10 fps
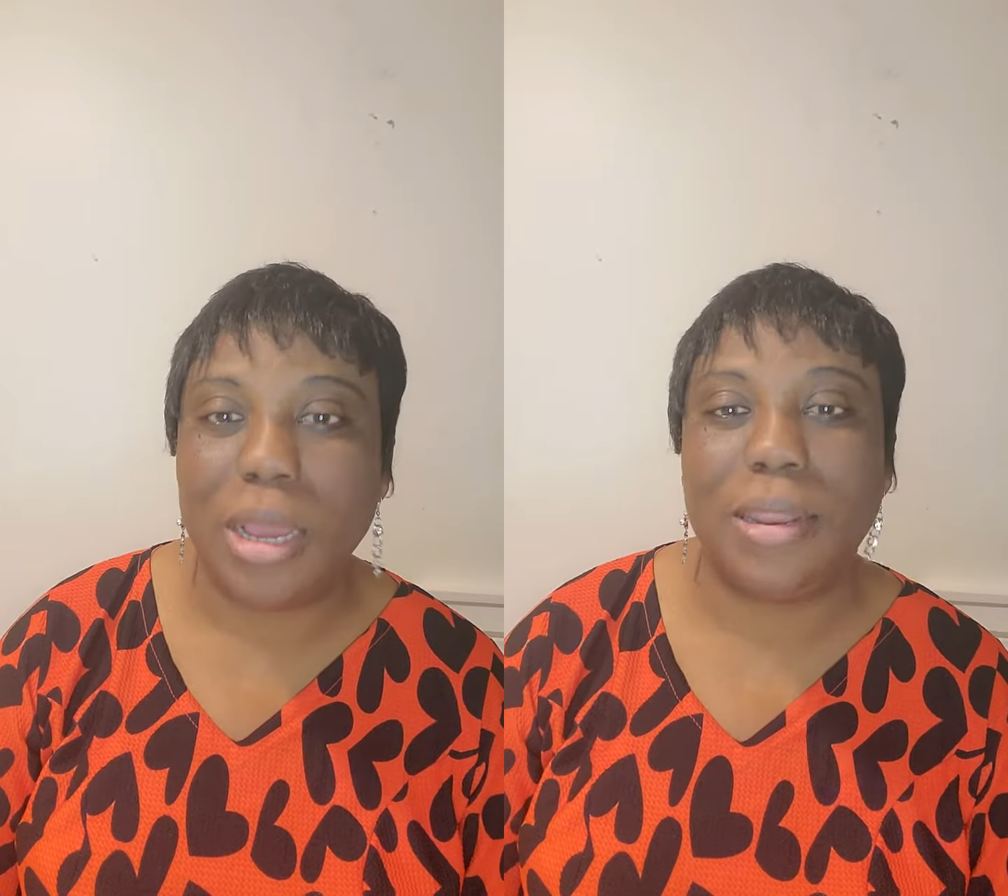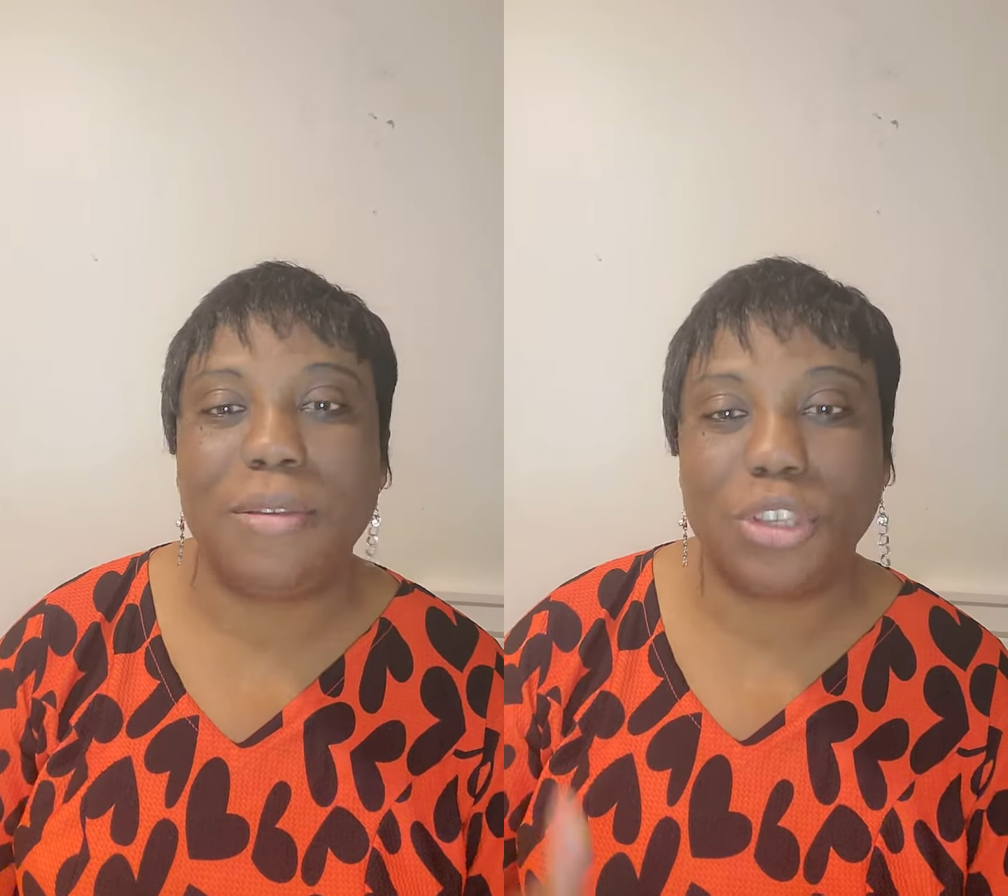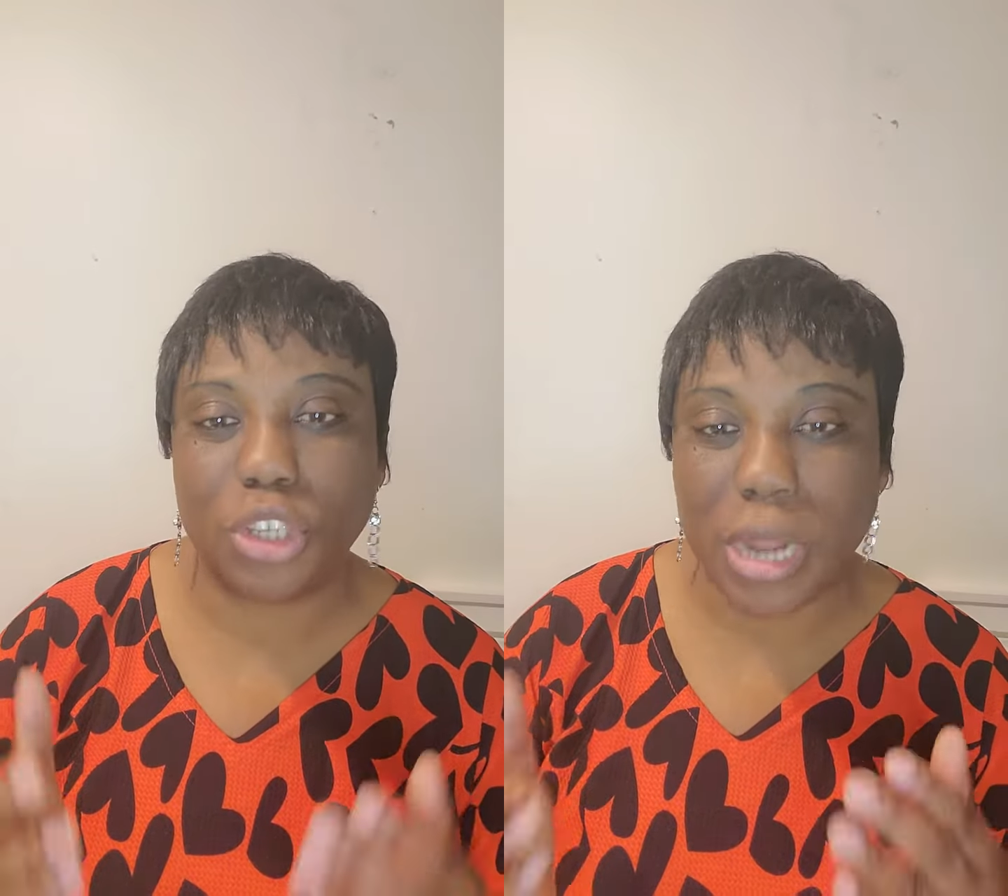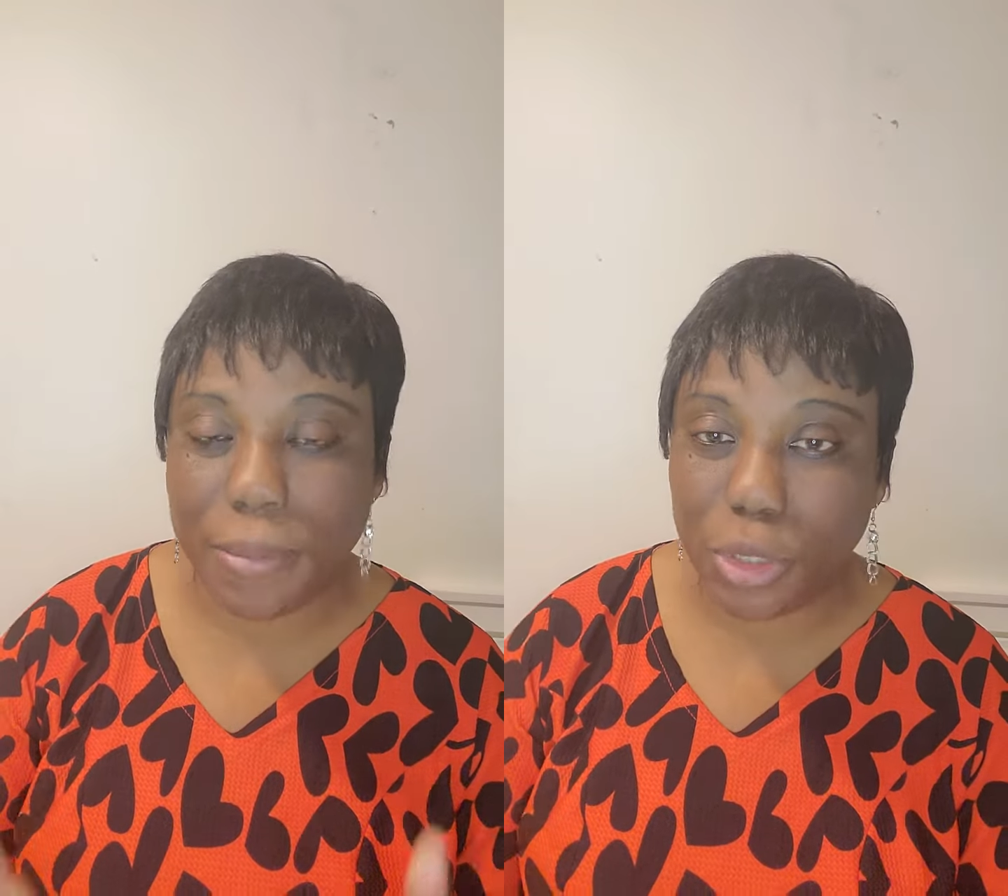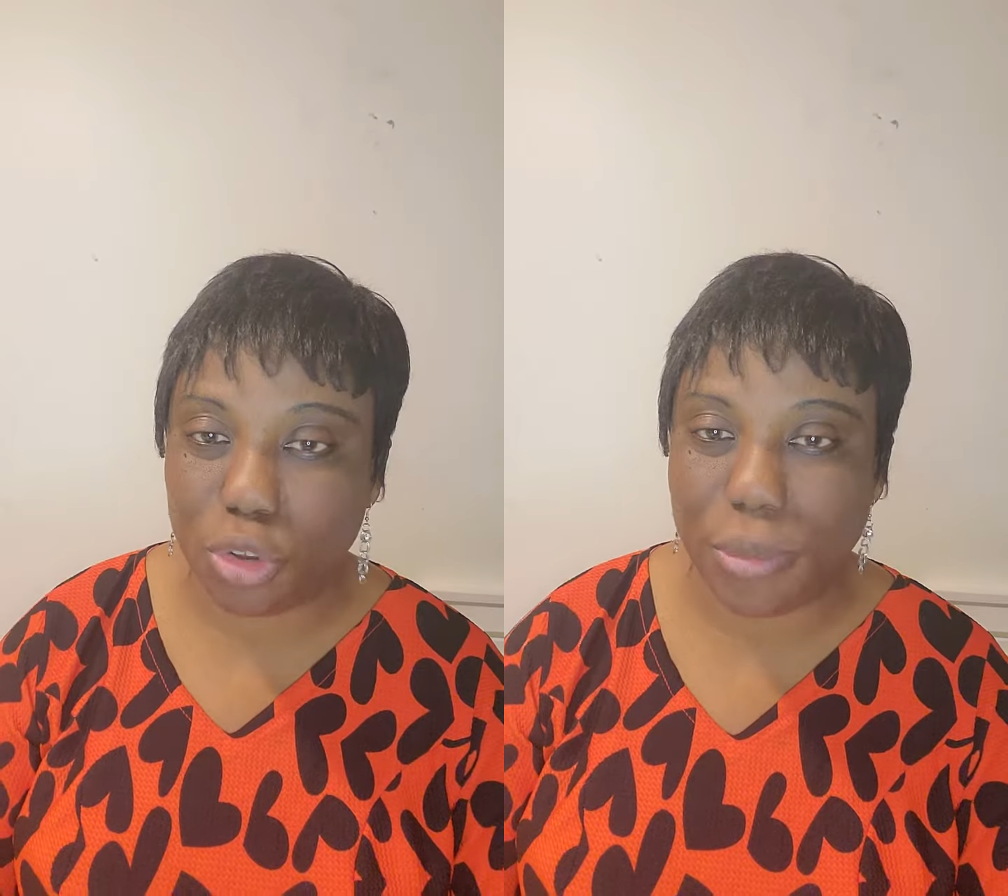that you are
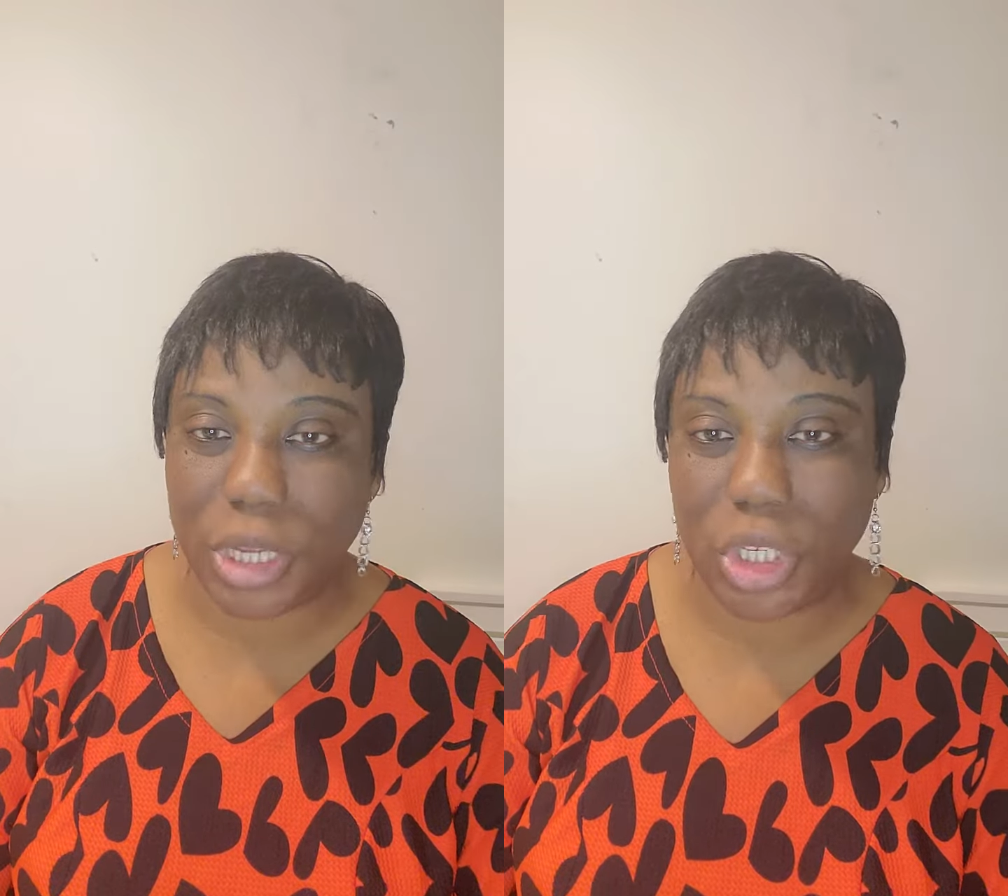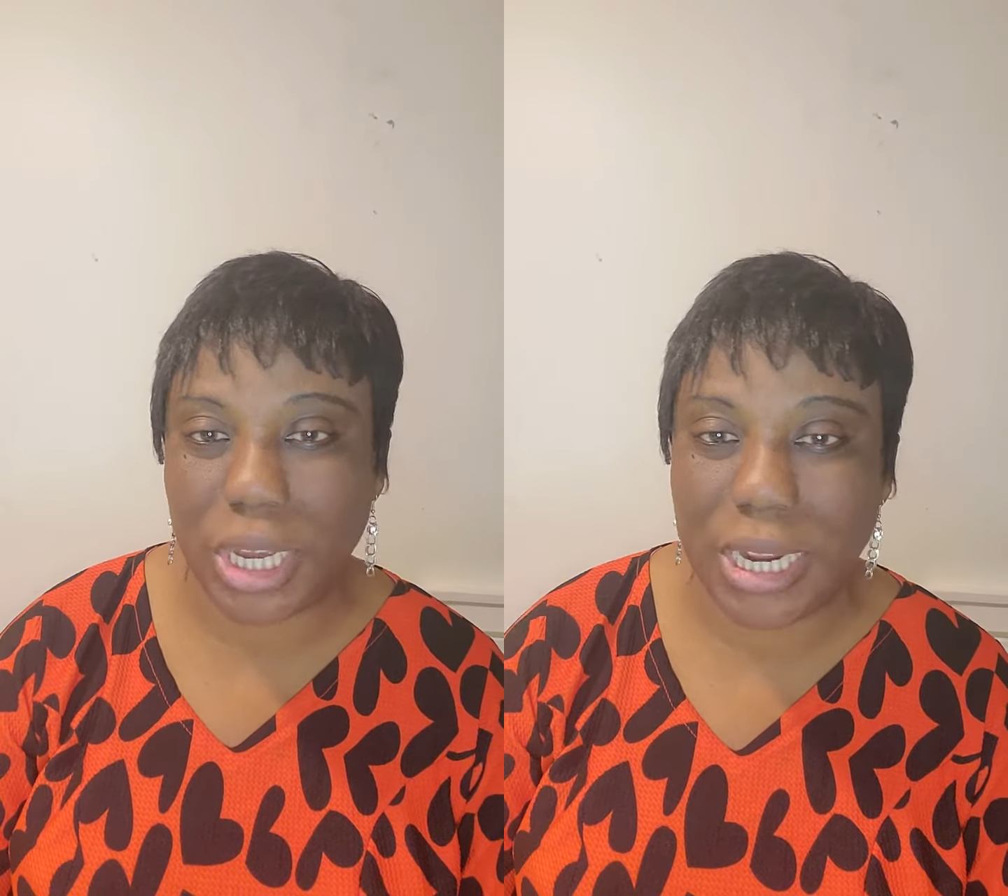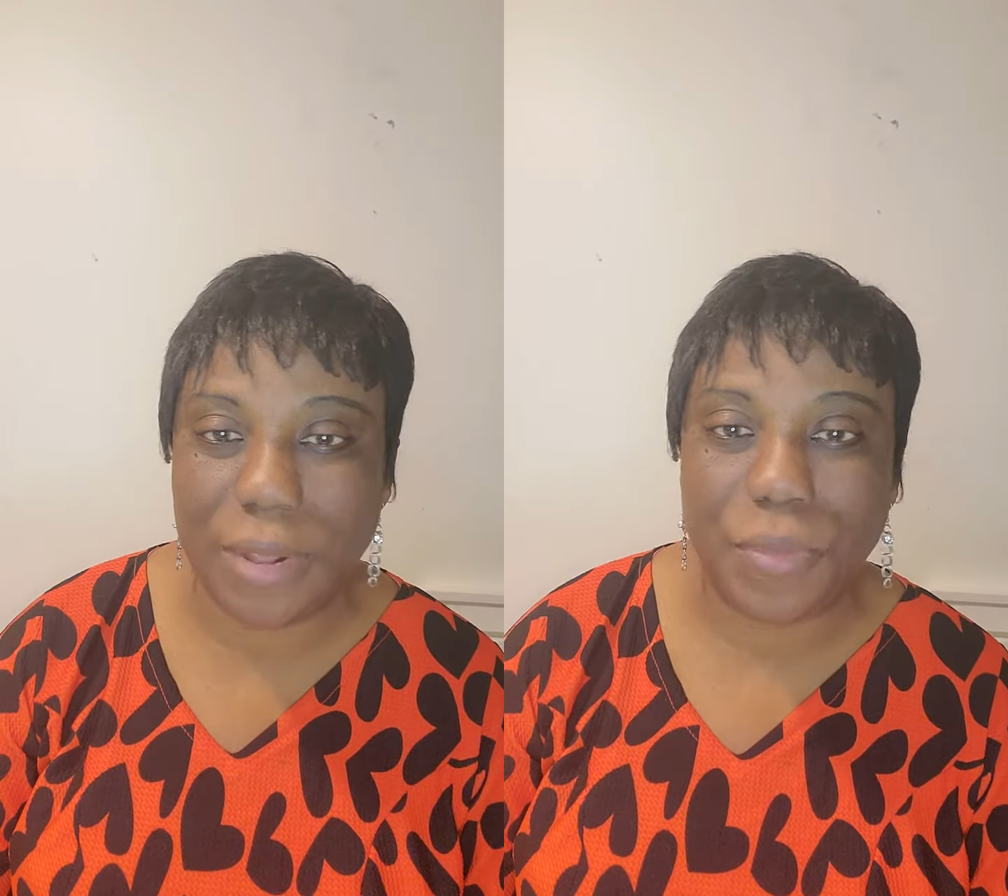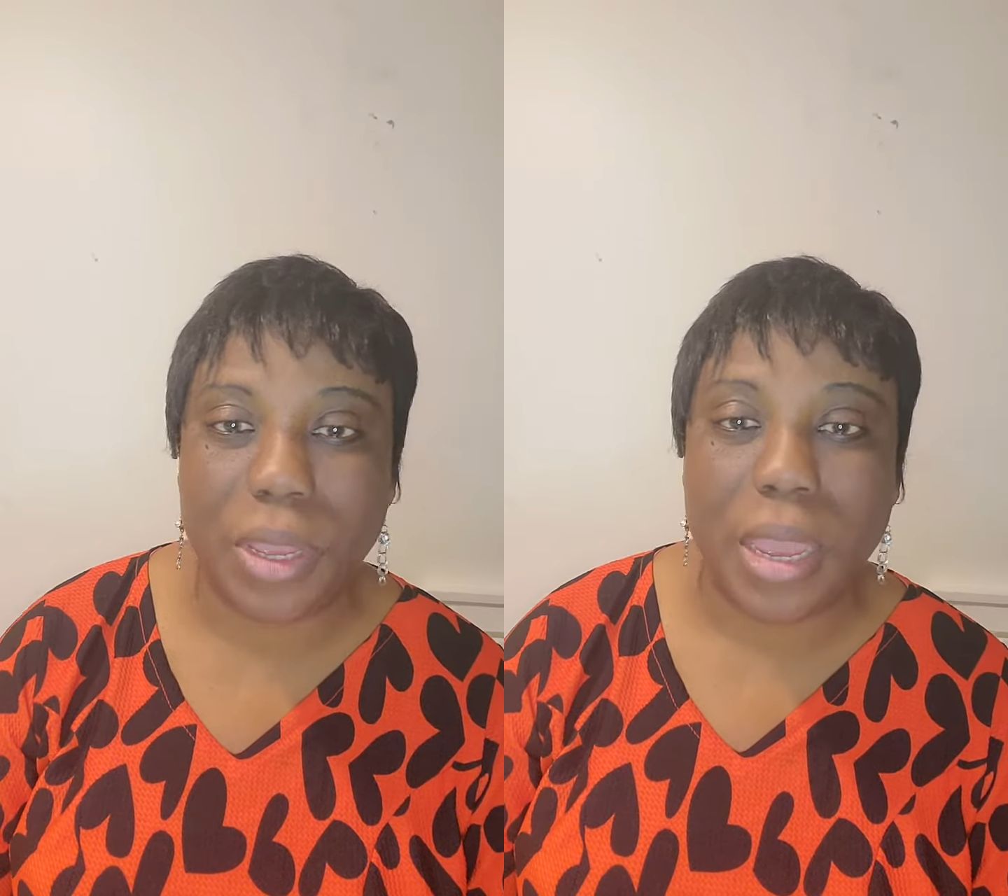subscribing to my channel.